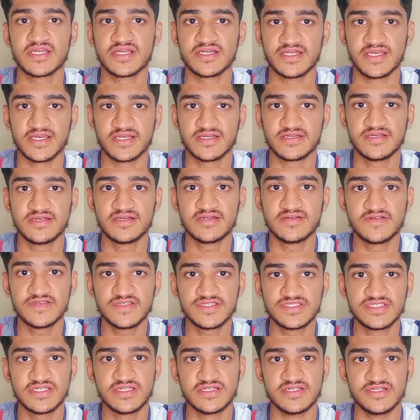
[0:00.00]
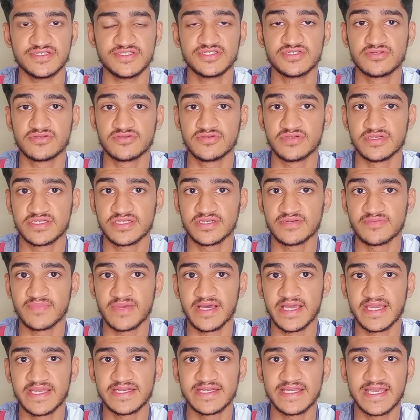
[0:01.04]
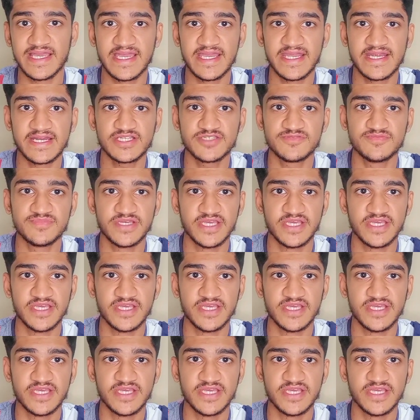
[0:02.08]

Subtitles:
conducted research to determine ants'